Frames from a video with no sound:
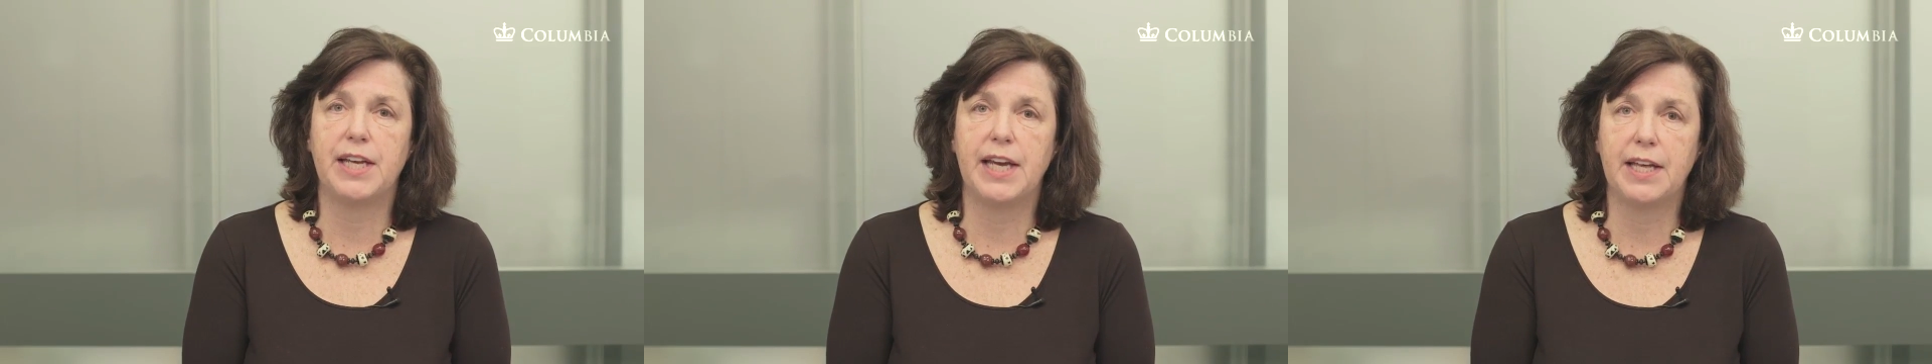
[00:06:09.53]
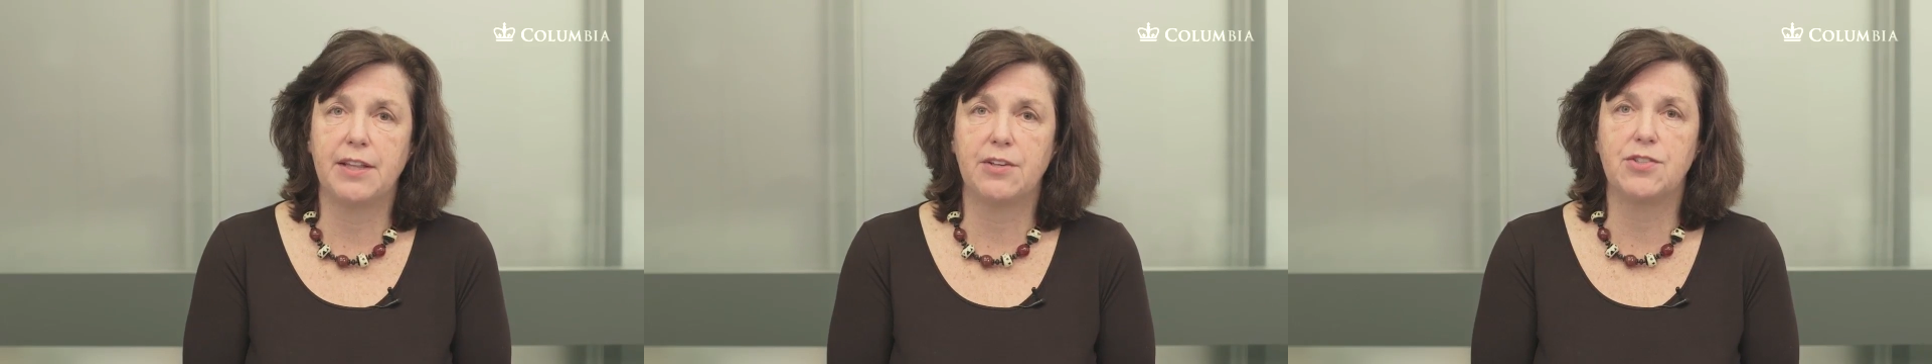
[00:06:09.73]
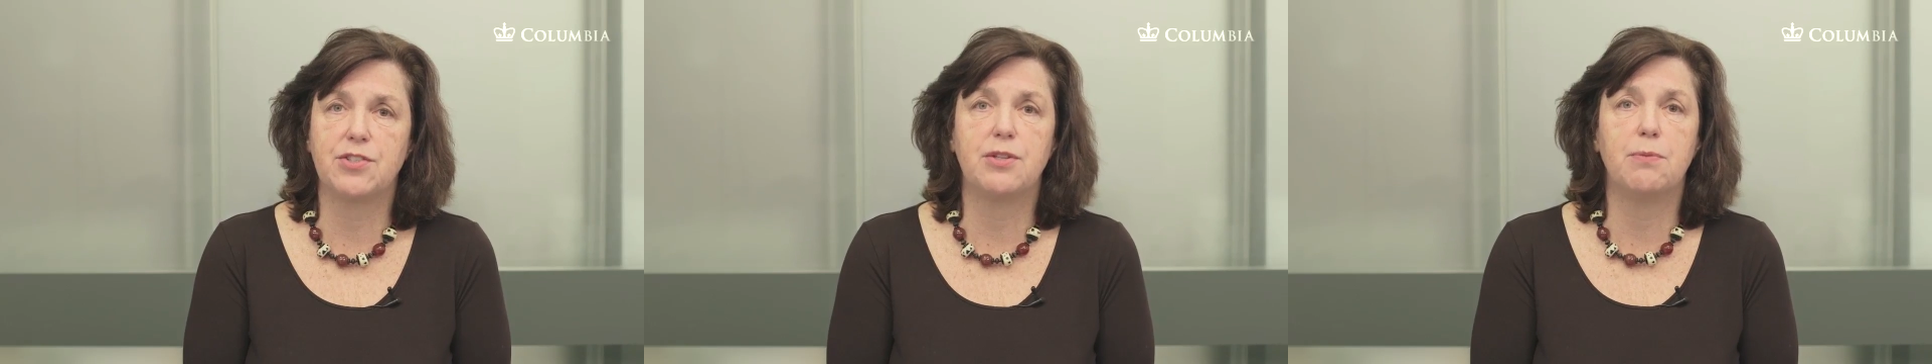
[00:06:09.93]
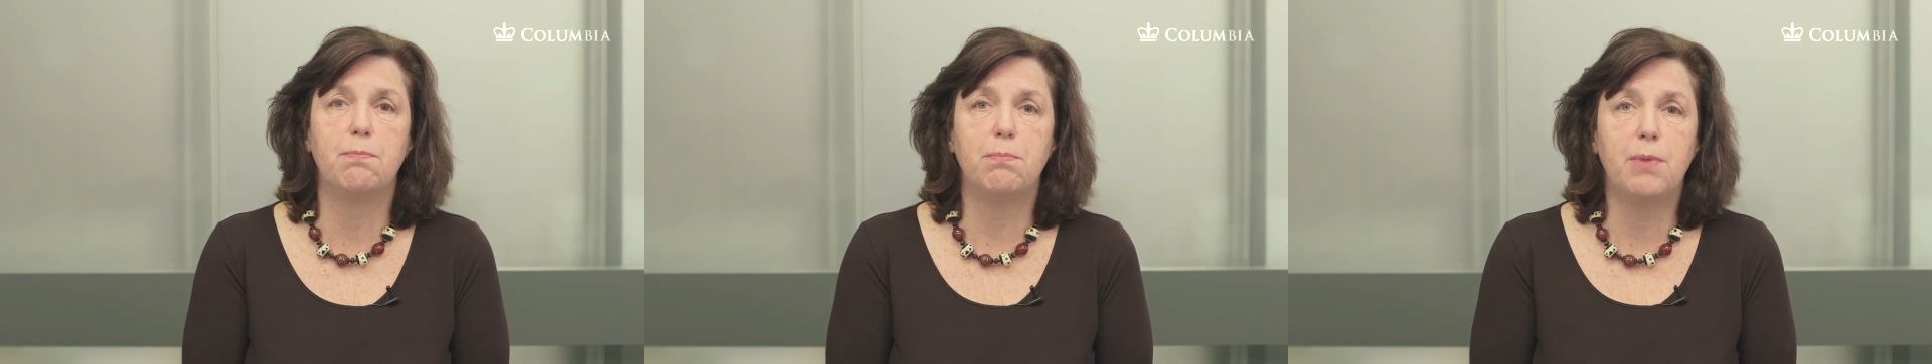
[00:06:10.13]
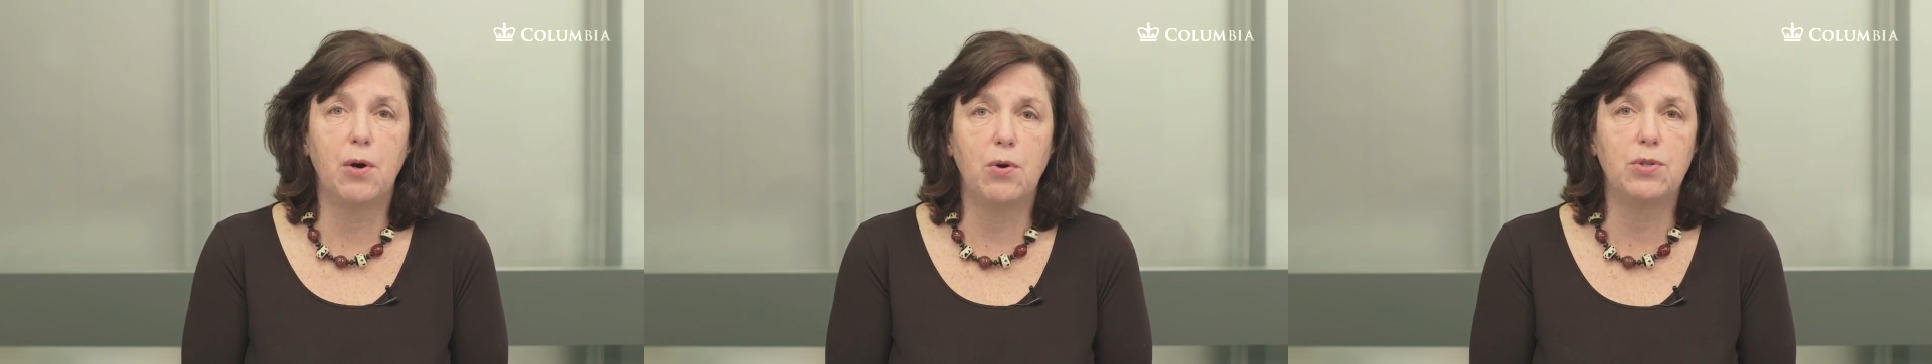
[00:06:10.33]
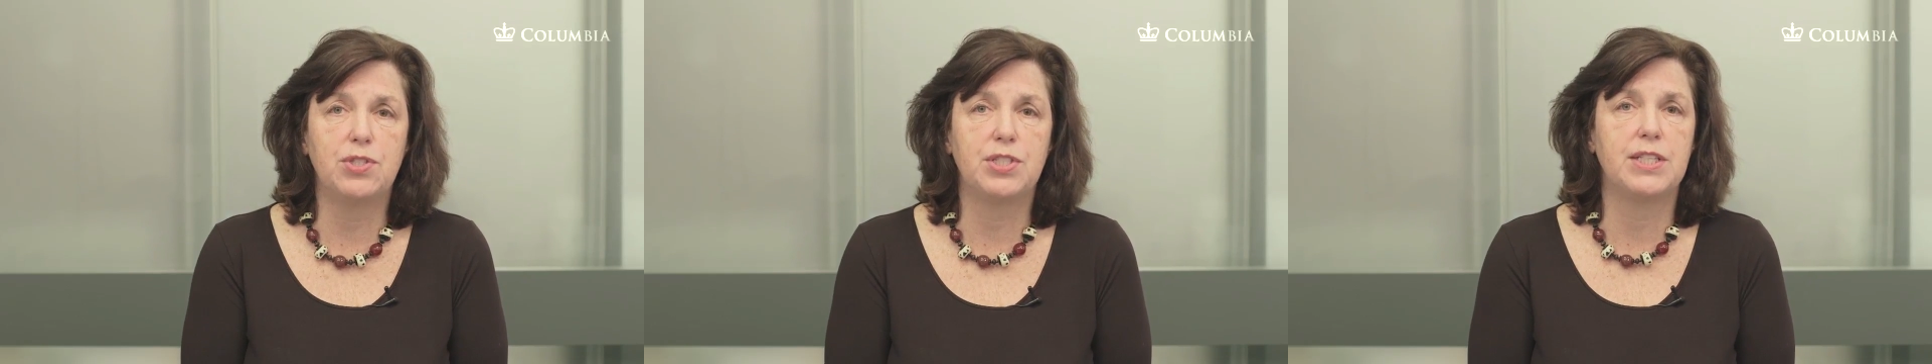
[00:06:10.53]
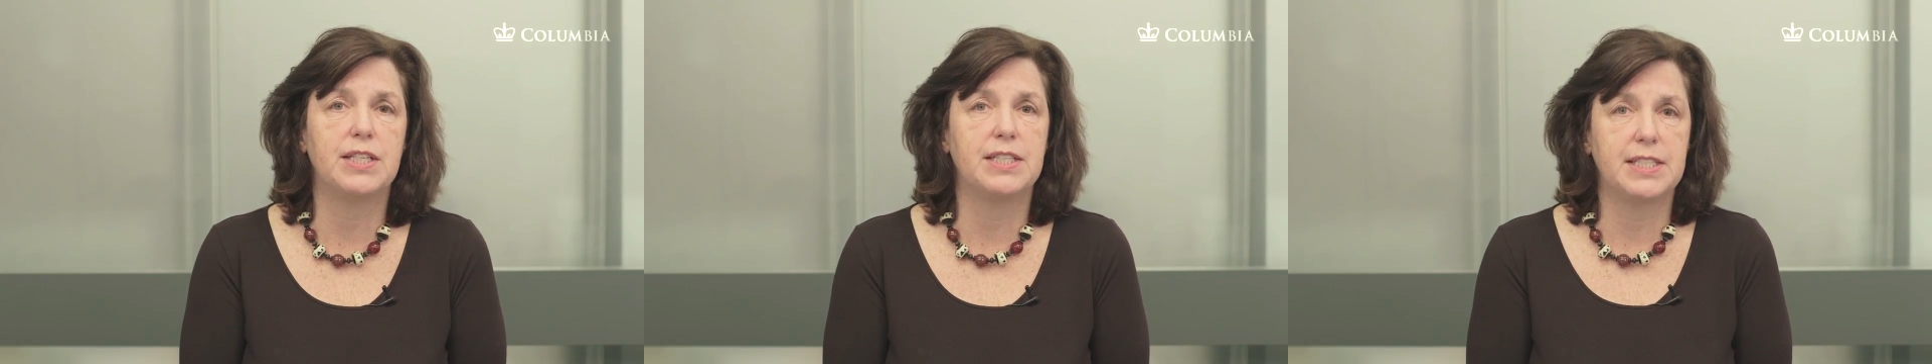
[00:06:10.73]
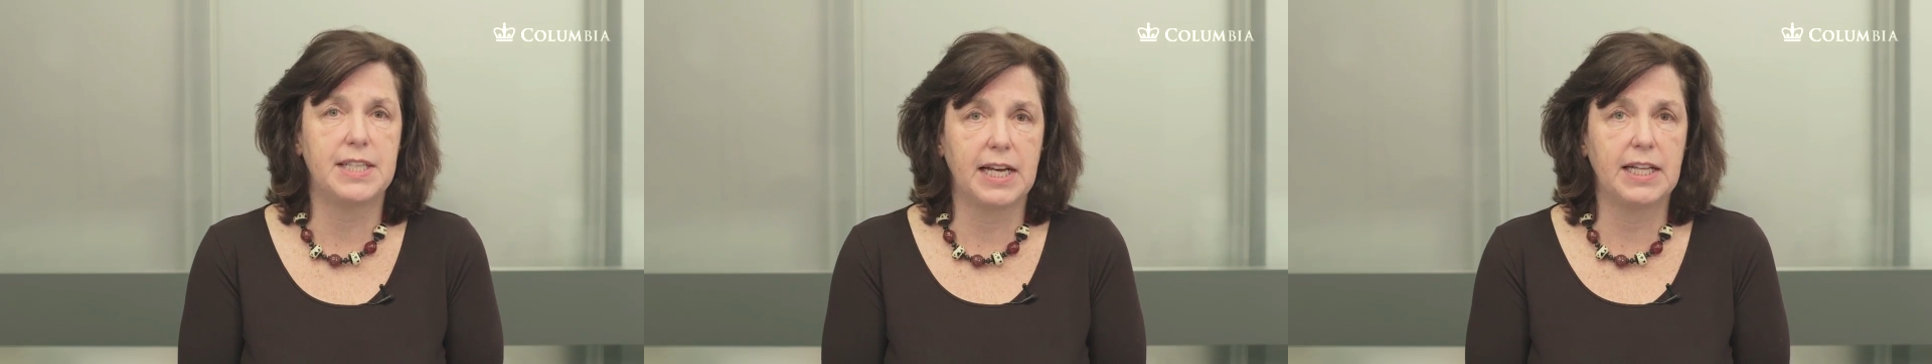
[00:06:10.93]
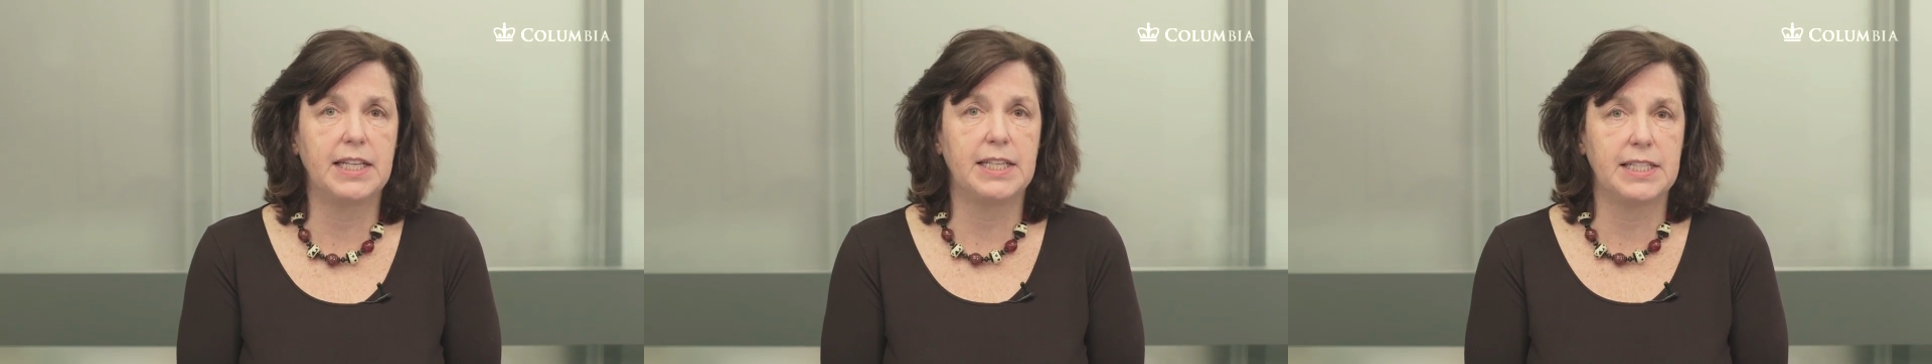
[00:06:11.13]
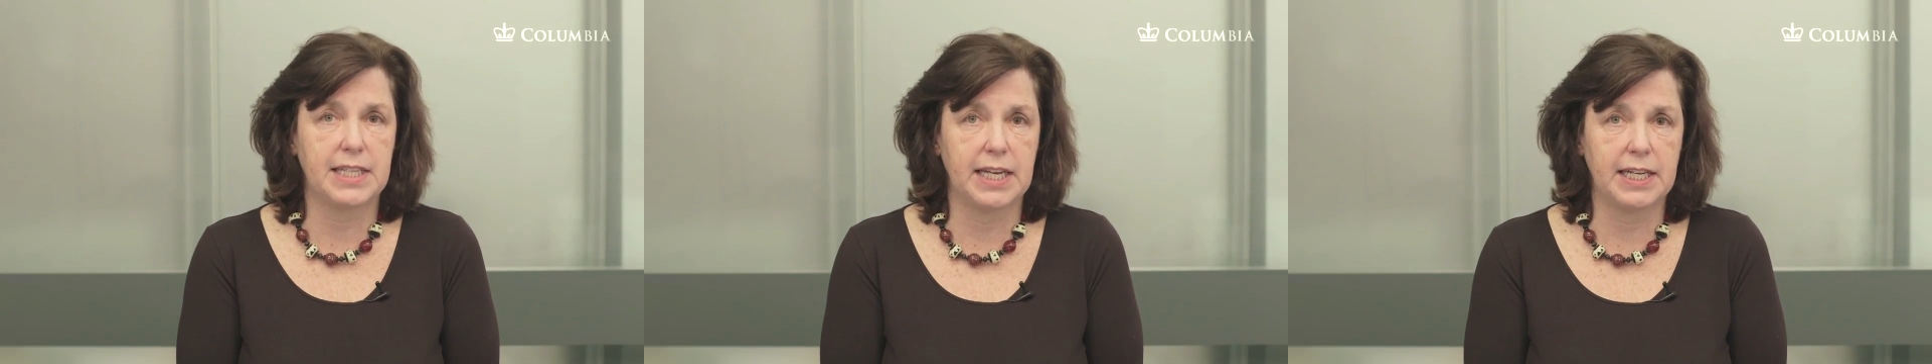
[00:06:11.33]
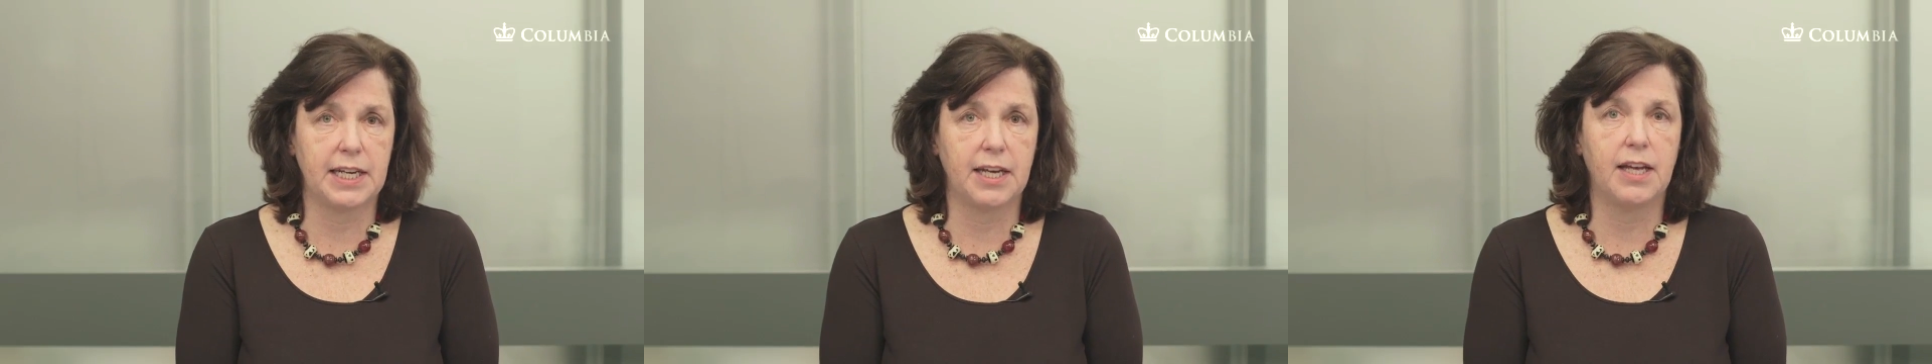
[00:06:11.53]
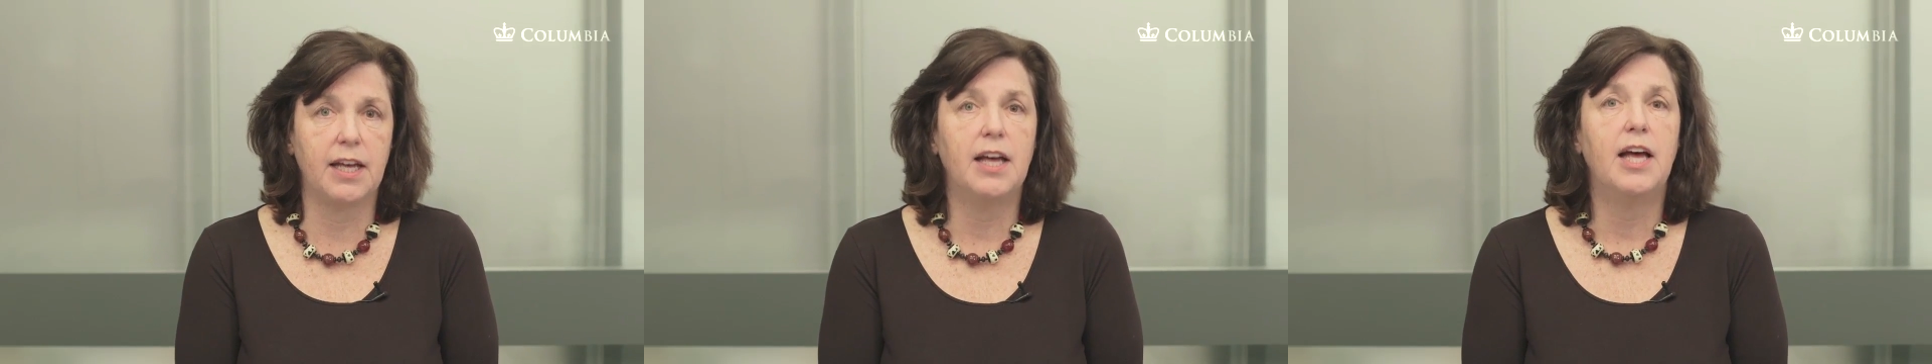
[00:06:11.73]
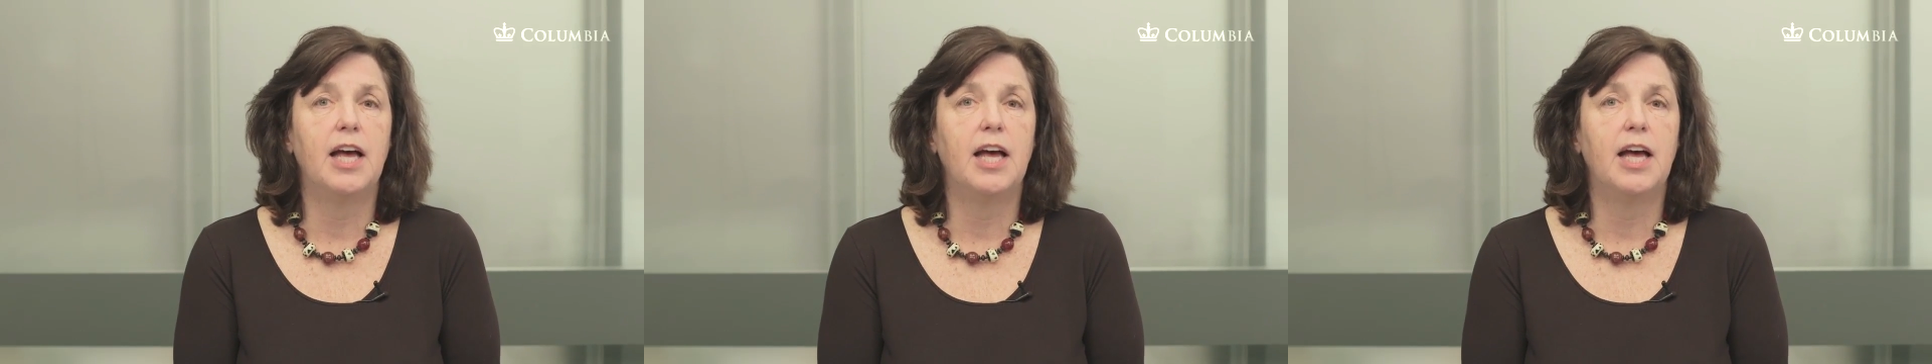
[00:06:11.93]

gathers the most telling data